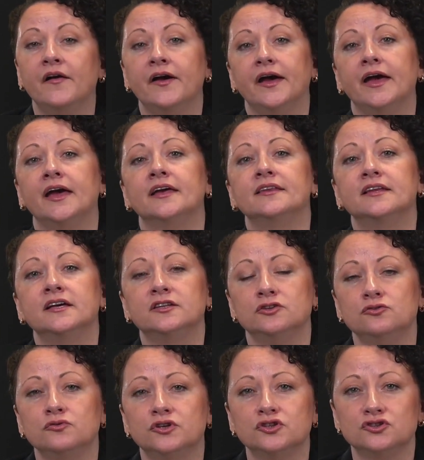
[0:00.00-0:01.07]
and that
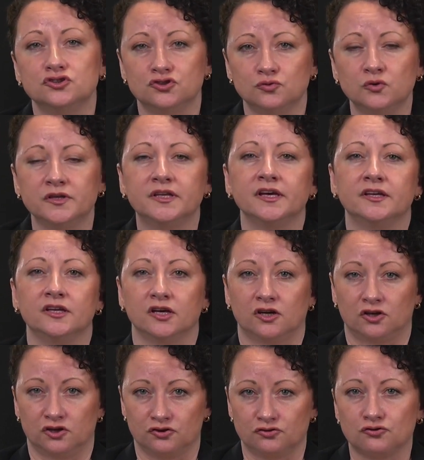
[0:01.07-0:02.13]
you can do it in a
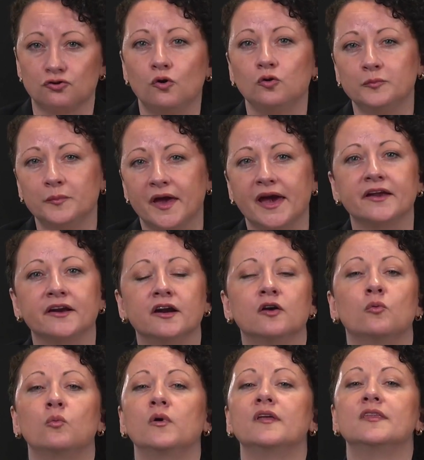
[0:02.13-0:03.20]
controlled manner
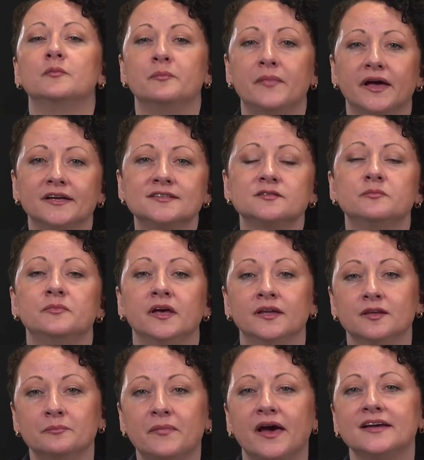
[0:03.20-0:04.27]
with the
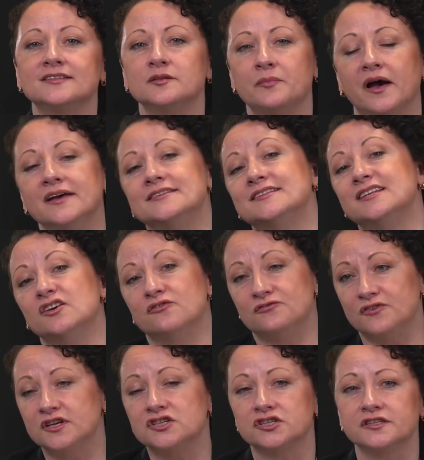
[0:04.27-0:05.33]
maximize the
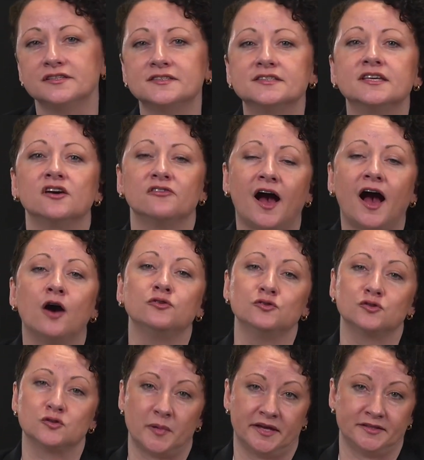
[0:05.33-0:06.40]
efficiency of how you
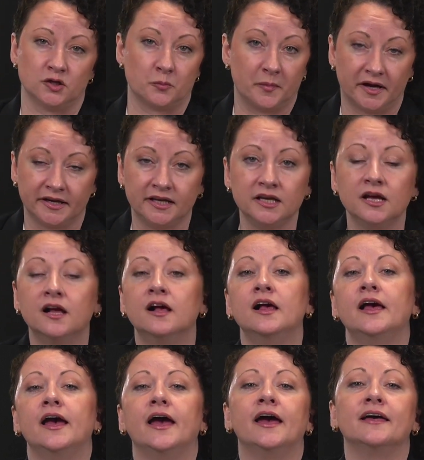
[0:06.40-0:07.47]
spend your money,
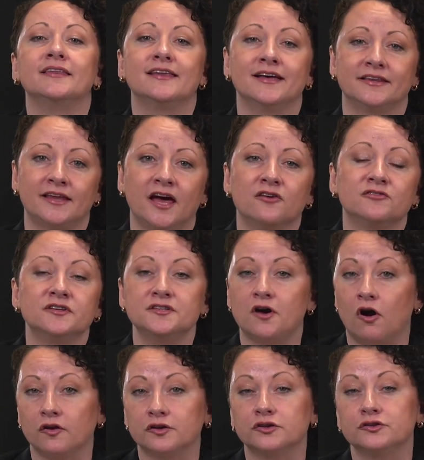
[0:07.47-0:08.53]
and that every
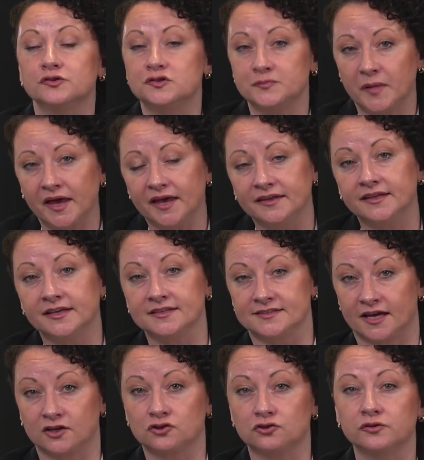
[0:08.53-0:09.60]
dollar you spend is
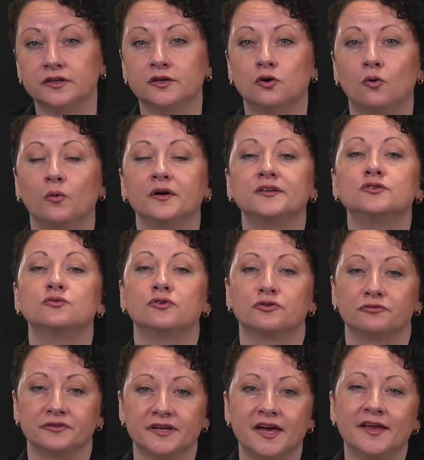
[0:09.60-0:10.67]
actually going to
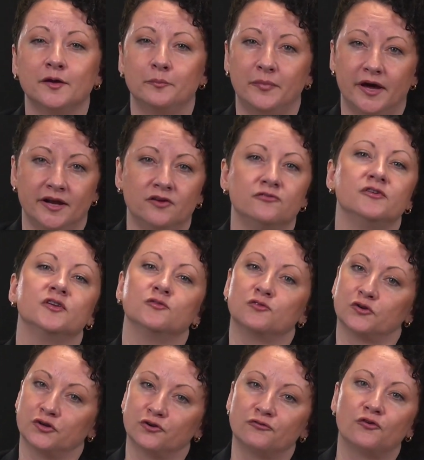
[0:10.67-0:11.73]
create a benefit for
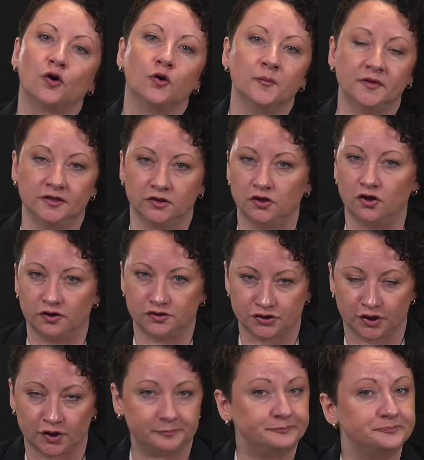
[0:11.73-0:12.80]
your firm in the long term.